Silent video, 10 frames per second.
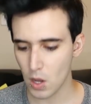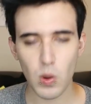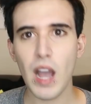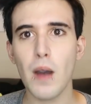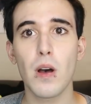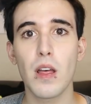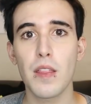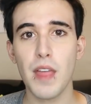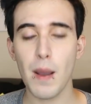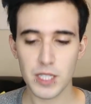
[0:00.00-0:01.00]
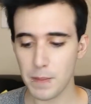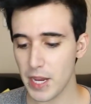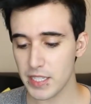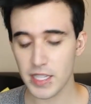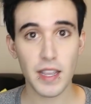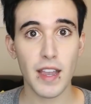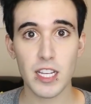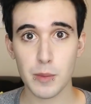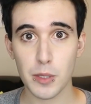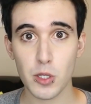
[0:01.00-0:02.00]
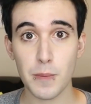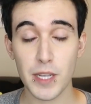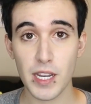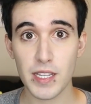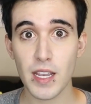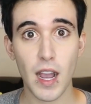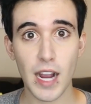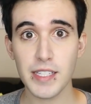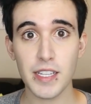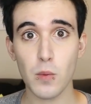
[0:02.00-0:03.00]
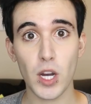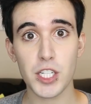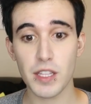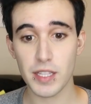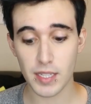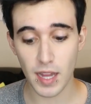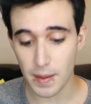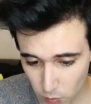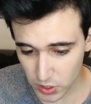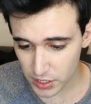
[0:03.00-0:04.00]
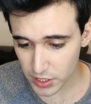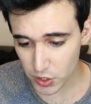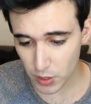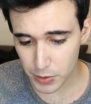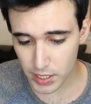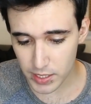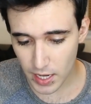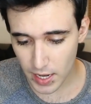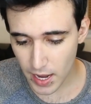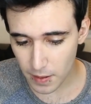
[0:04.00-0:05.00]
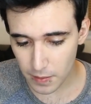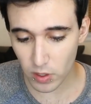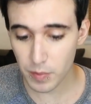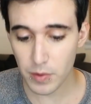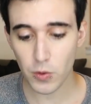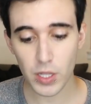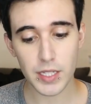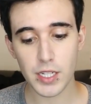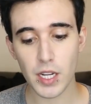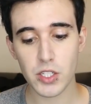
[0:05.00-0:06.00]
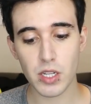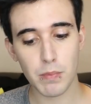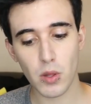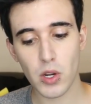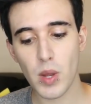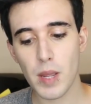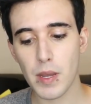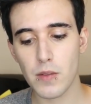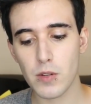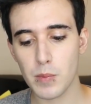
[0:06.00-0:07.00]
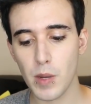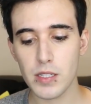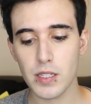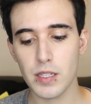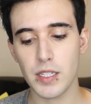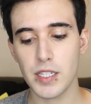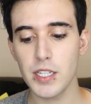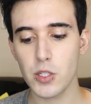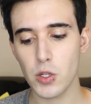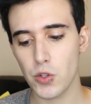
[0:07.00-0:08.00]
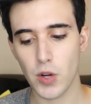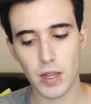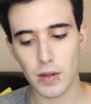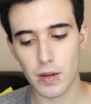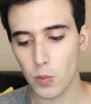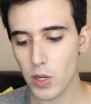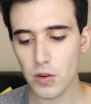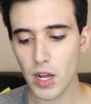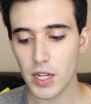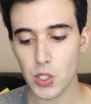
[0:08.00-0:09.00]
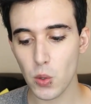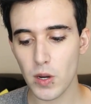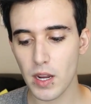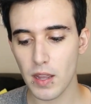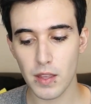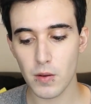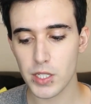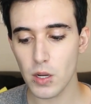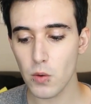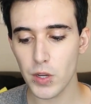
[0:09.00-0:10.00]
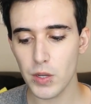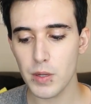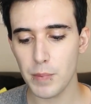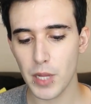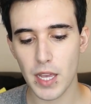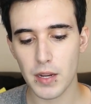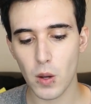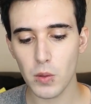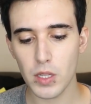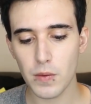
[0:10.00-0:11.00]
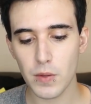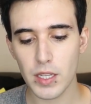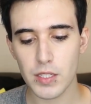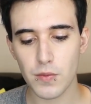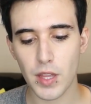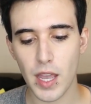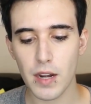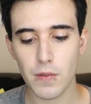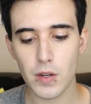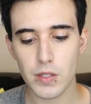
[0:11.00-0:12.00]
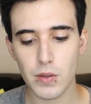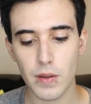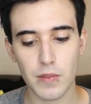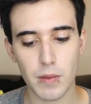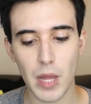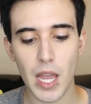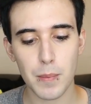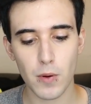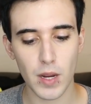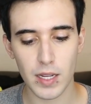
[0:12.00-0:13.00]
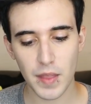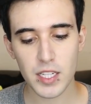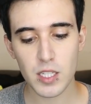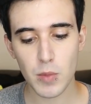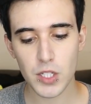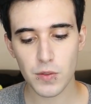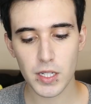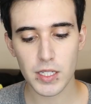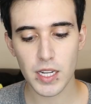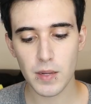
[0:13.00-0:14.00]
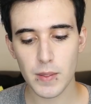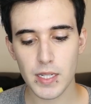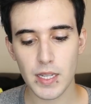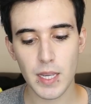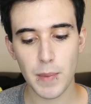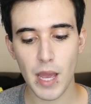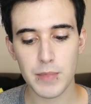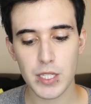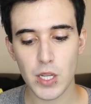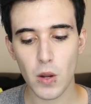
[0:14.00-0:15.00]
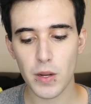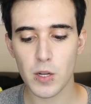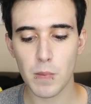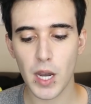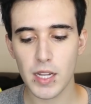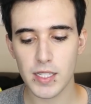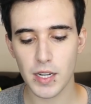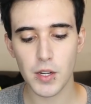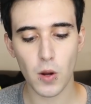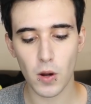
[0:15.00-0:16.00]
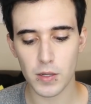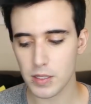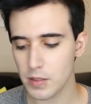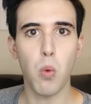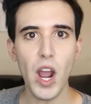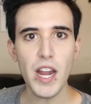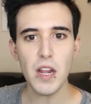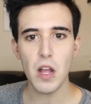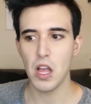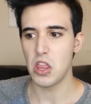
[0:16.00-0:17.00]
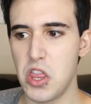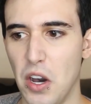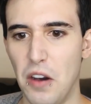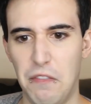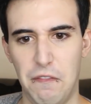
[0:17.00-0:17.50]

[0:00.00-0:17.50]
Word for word: Wow, that was amazing, especially because I didn't watch it this time. What's the description say now? We've been really touched and blown away by the response to the teaser trailer. We are not touring and there is no reunion plan. only a release for the anniversary of the Black Parade. Thanks so much for continuing to keep MCR in your minds and in your hearts. What? The